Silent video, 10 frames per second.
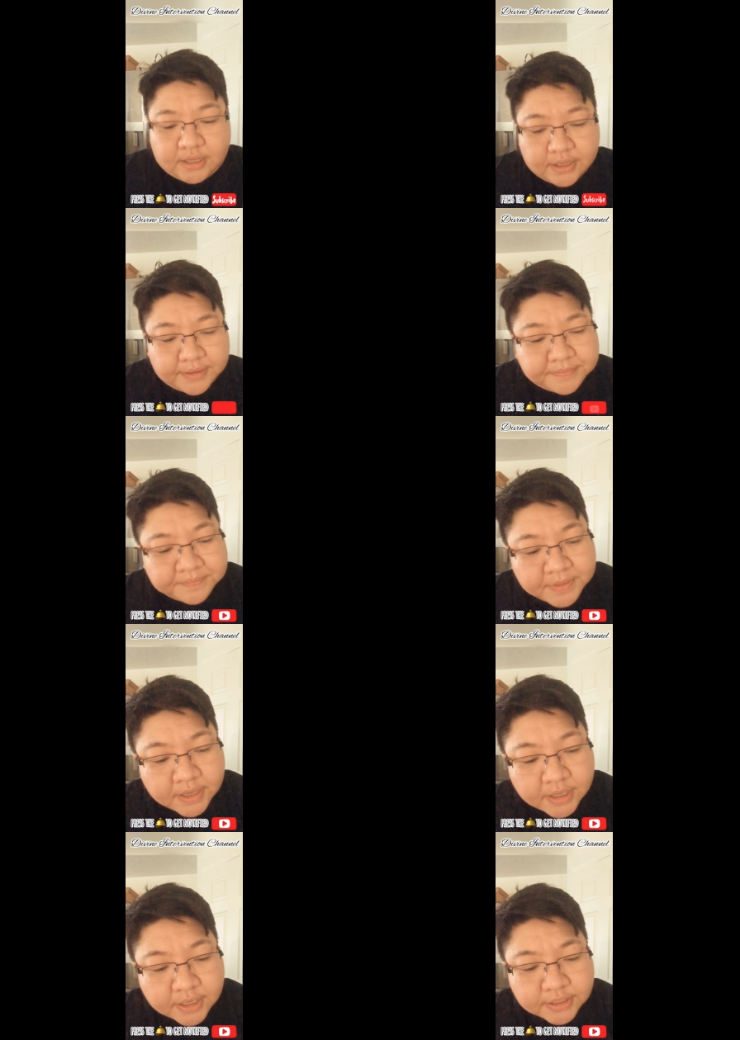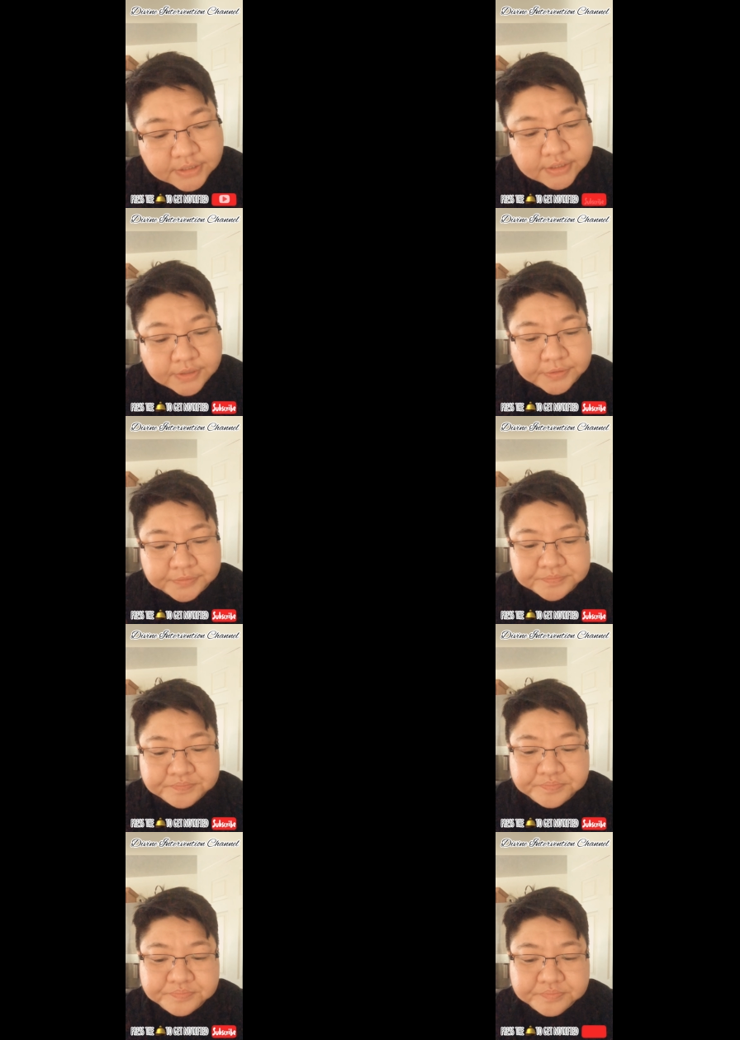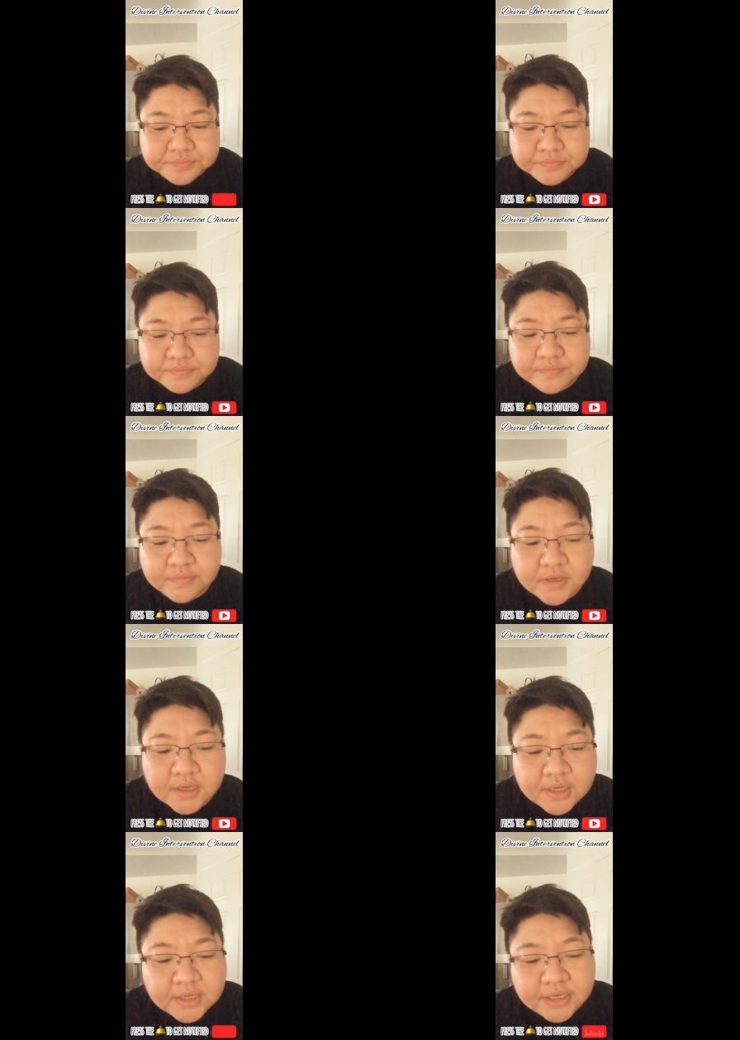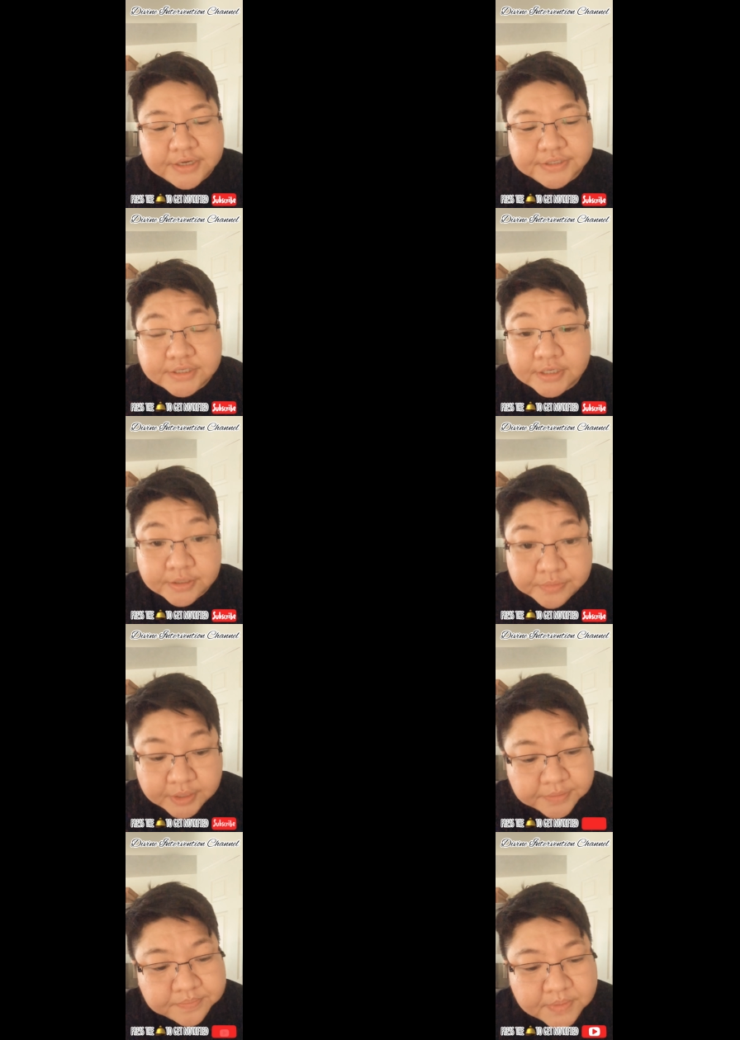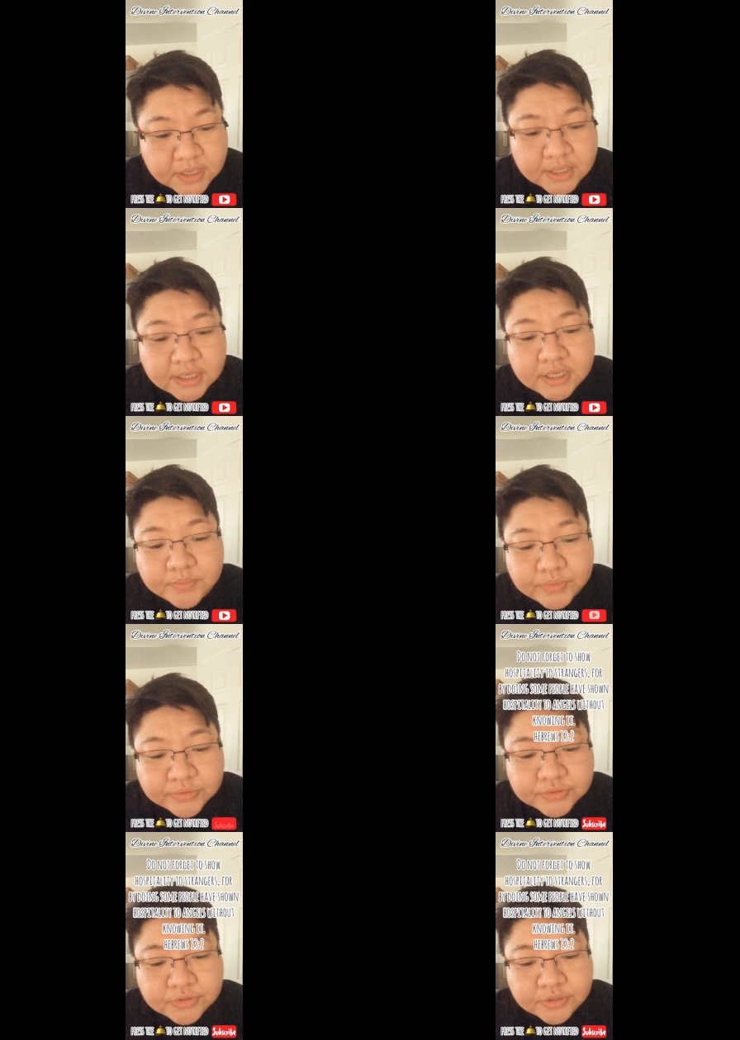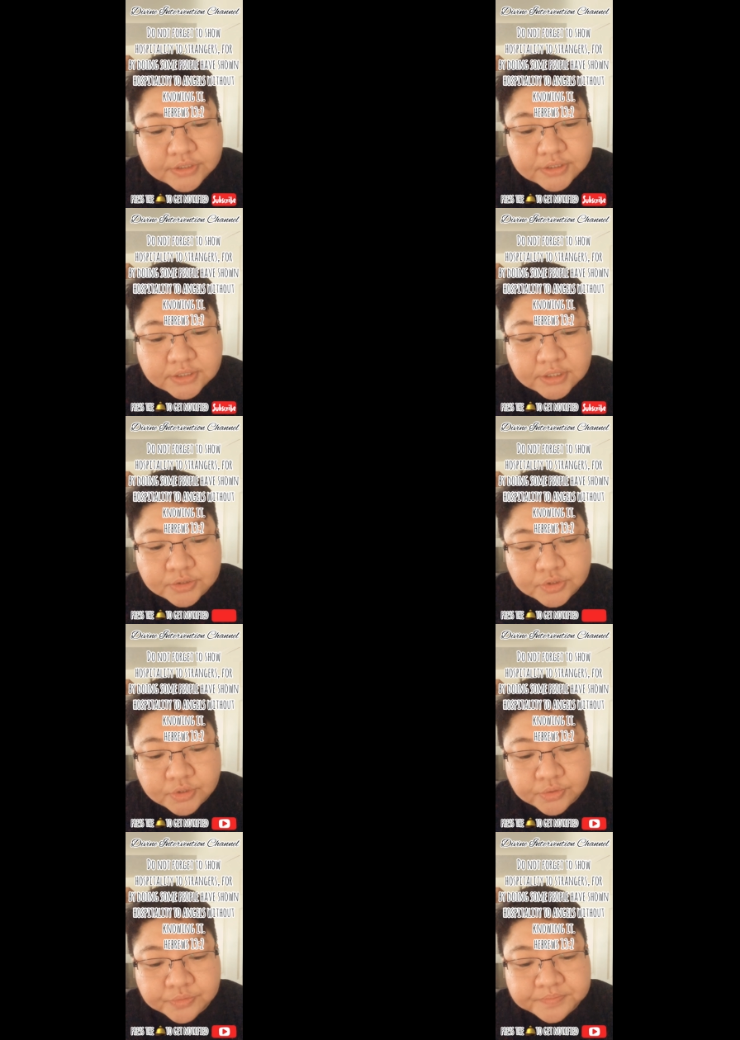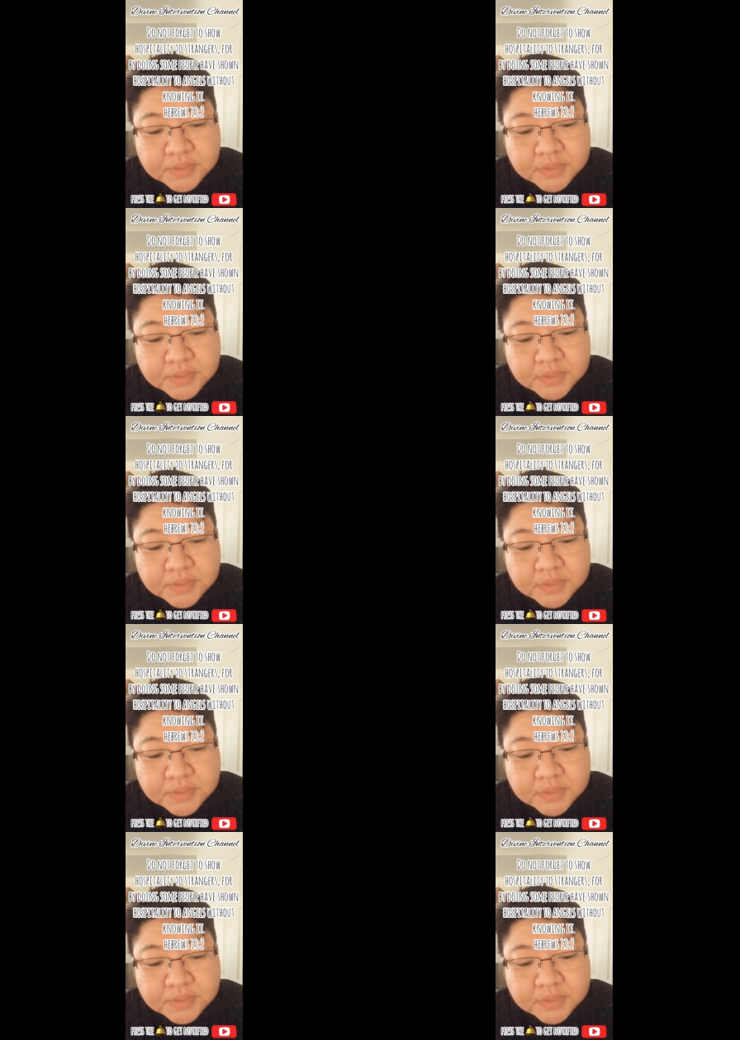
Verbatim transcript: um so here's another one hebrews 13 2